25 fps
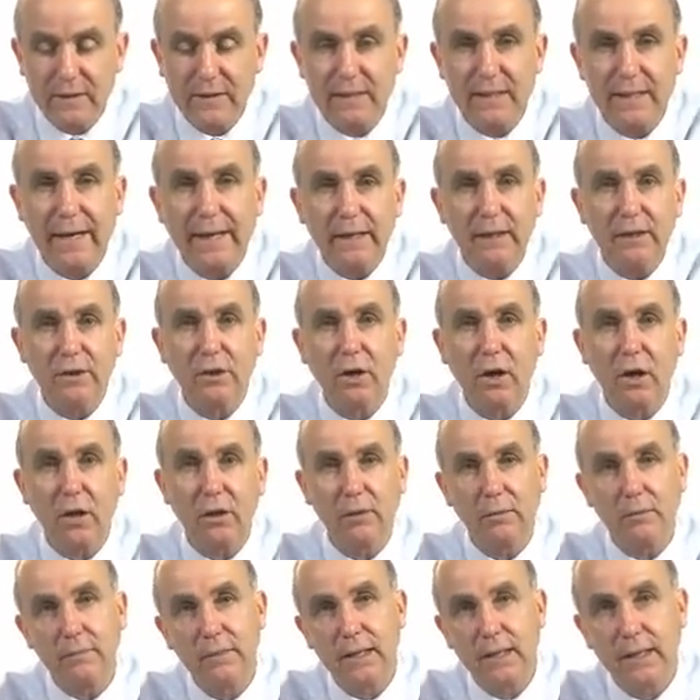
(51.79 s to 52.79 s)
The second
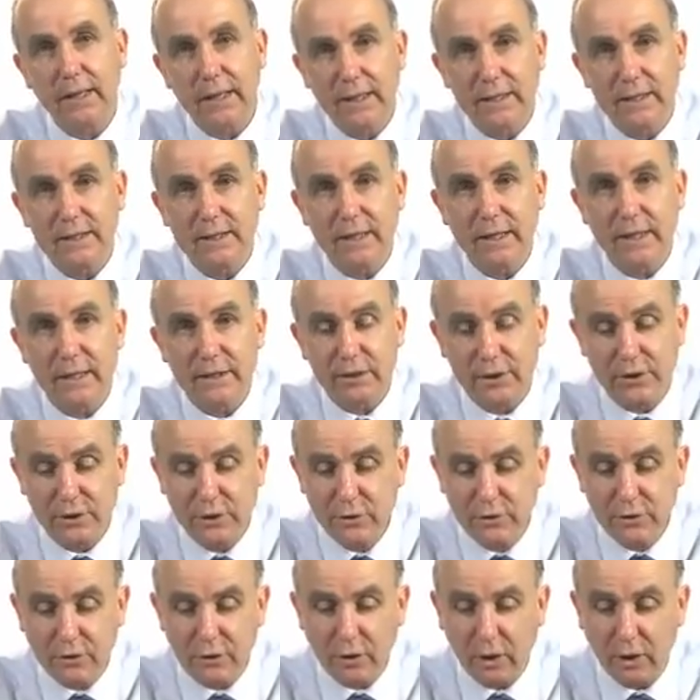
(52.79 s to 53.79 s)
column is a
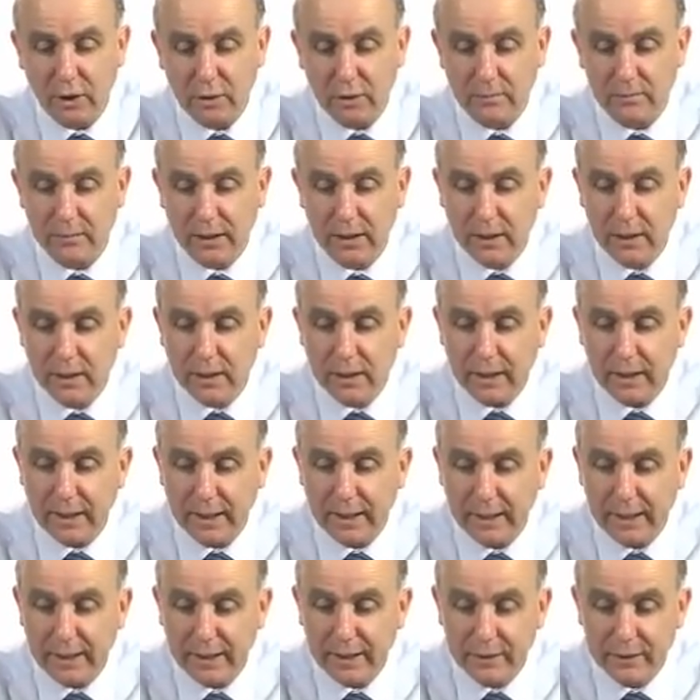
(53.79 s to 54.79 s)
new column,
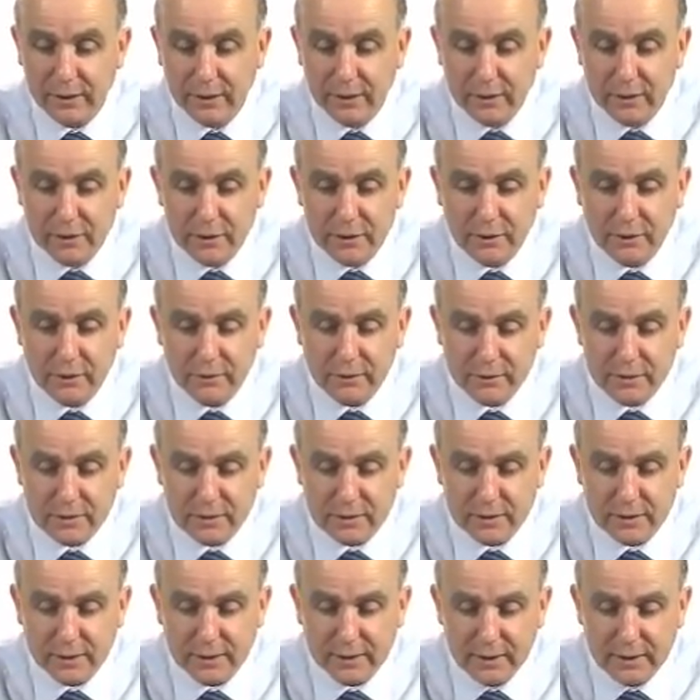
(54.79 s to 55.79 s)
and you can
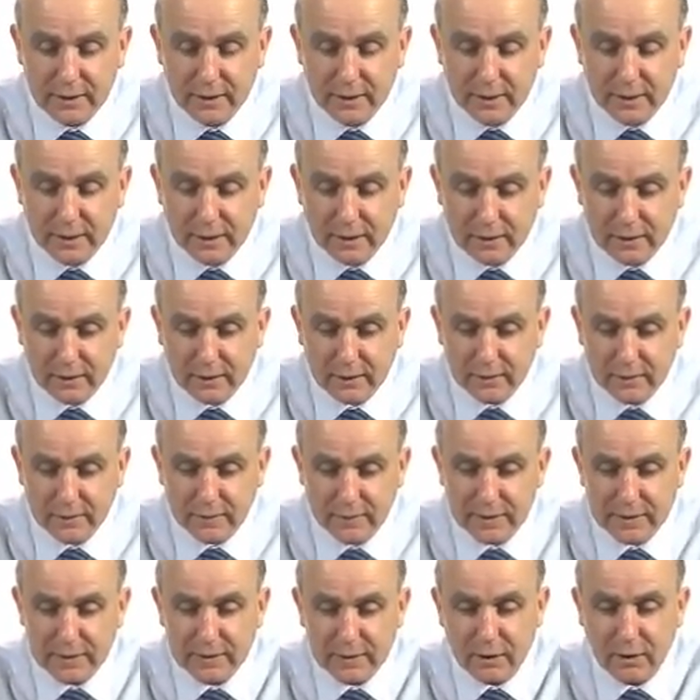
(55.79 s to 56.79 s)
see
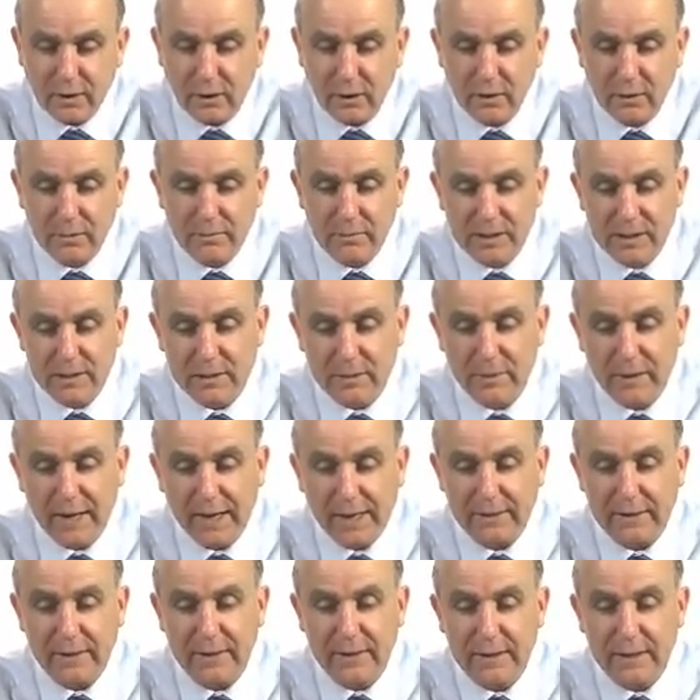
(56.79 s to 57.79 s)
that this column is
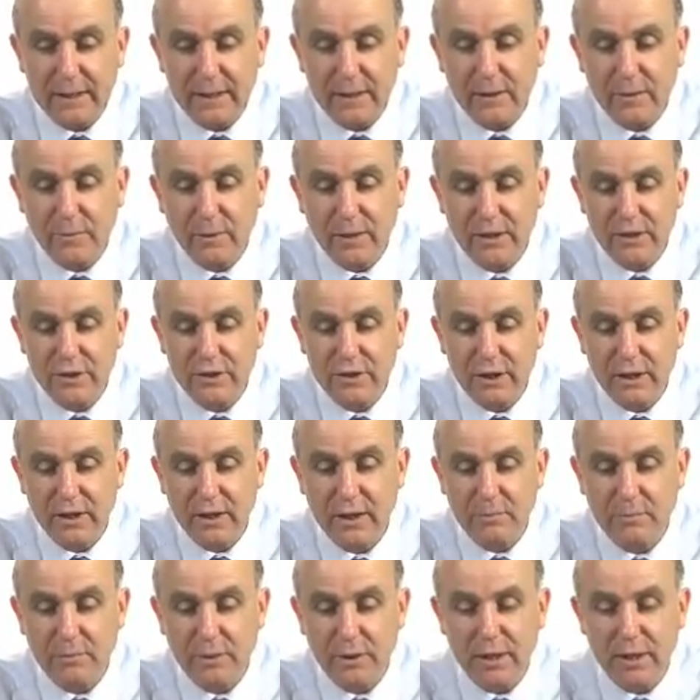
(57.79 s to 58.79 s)
about the year when
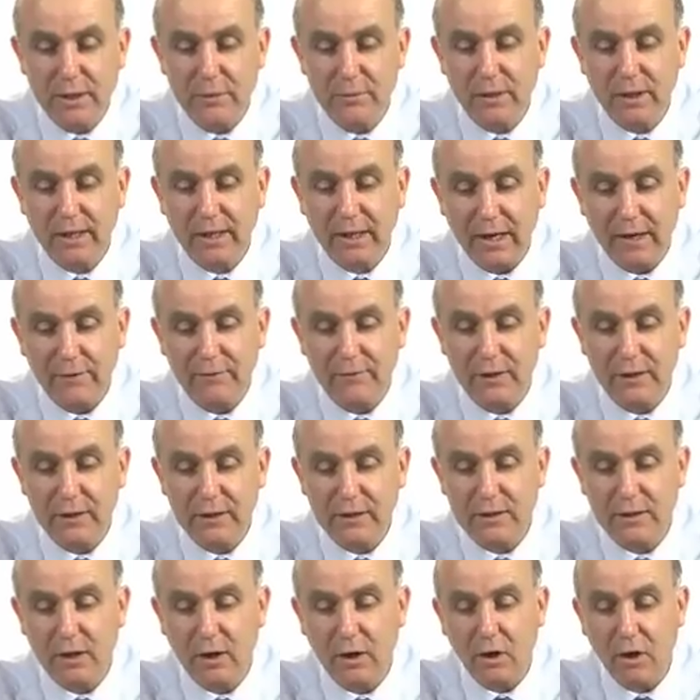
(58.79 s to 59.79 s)
GDP recovered
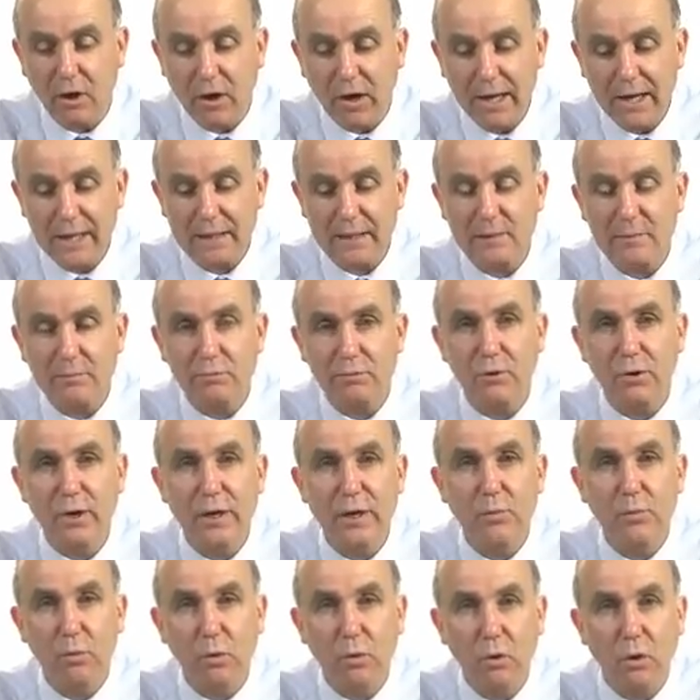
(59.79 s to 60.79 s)
its highest
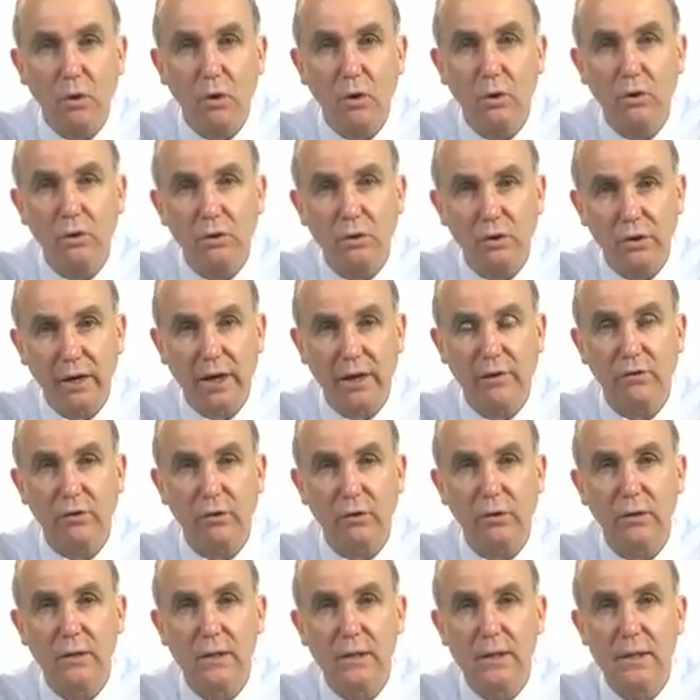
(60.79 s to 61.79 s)
pre-war
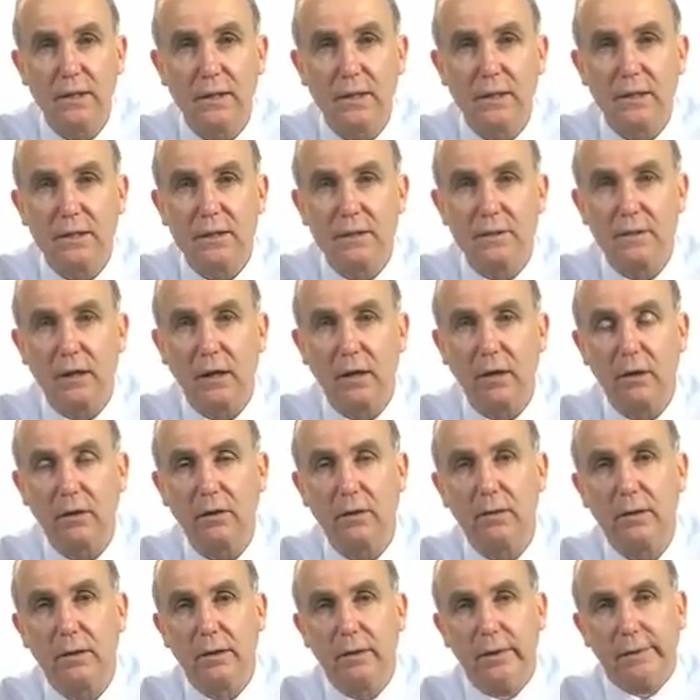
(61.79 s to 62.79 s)
level.
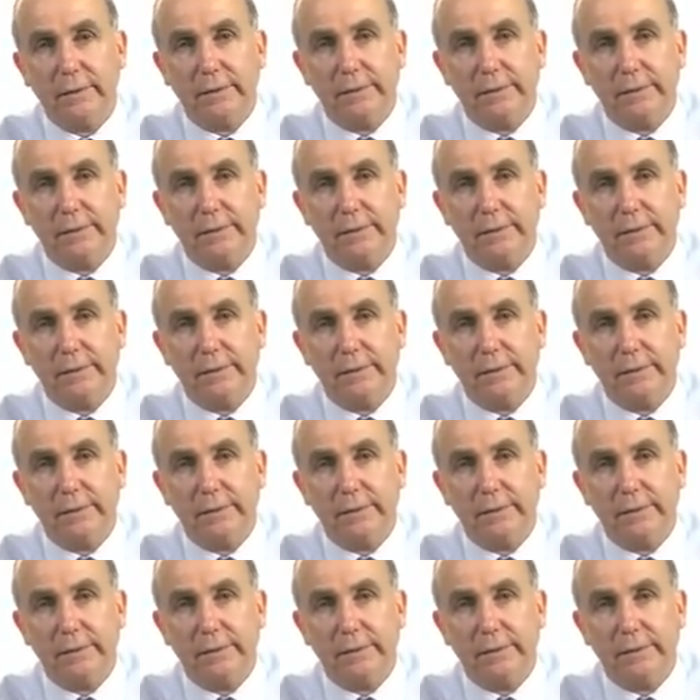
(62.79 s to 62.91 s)
So